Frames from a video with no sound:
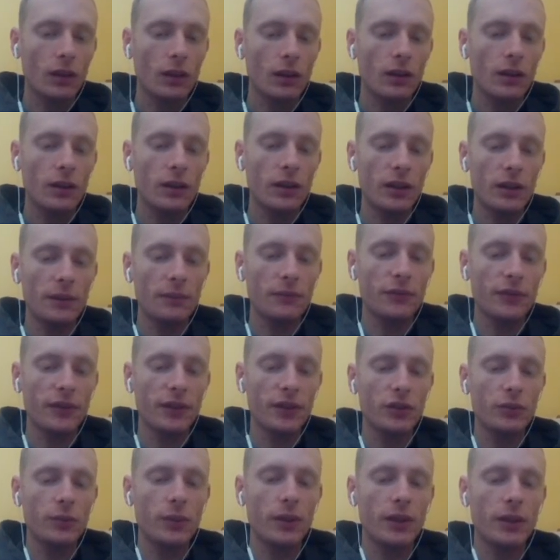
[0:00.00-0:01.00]
Um, for
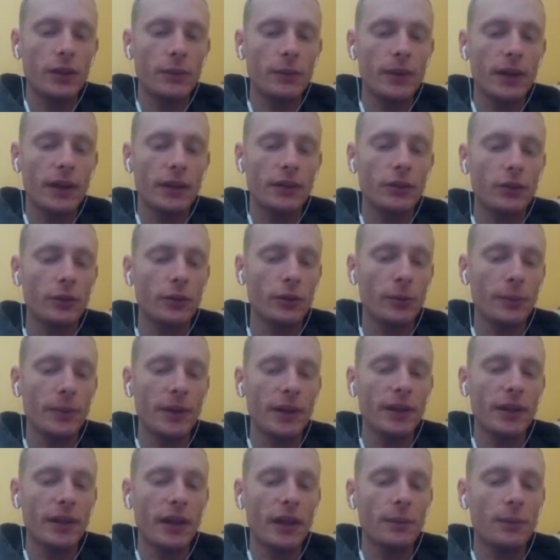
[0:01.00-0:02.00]
this one, we had to do a
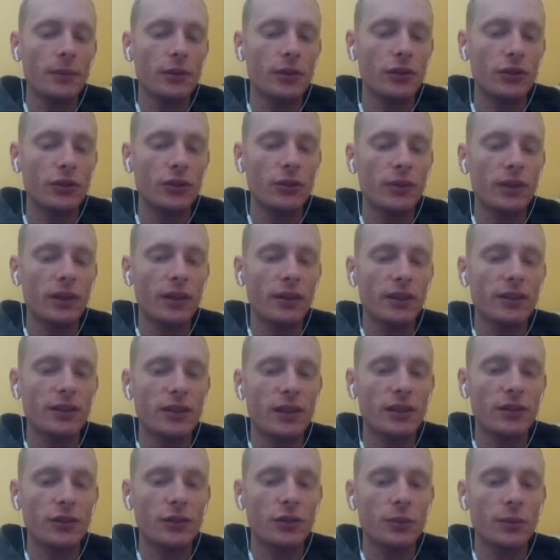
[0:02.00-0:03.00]
little to shoot down the
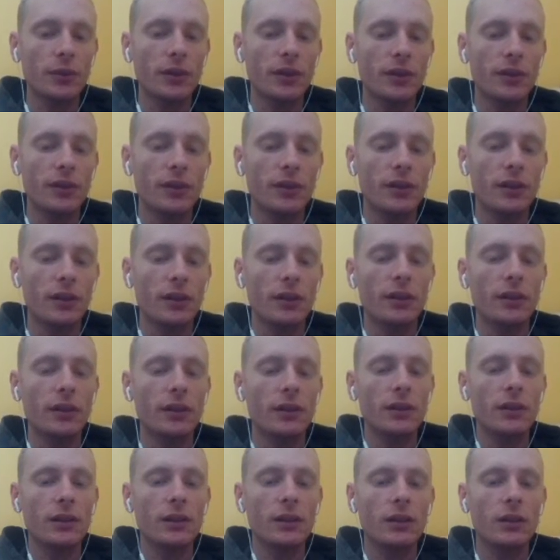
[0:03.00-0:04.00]
saucer with uh,
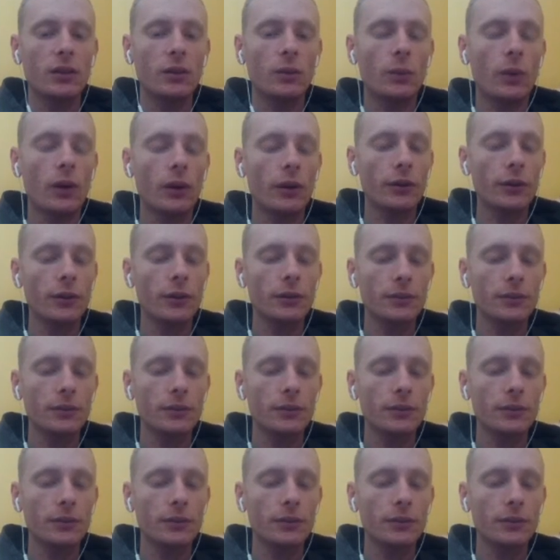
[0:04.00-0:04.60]
water.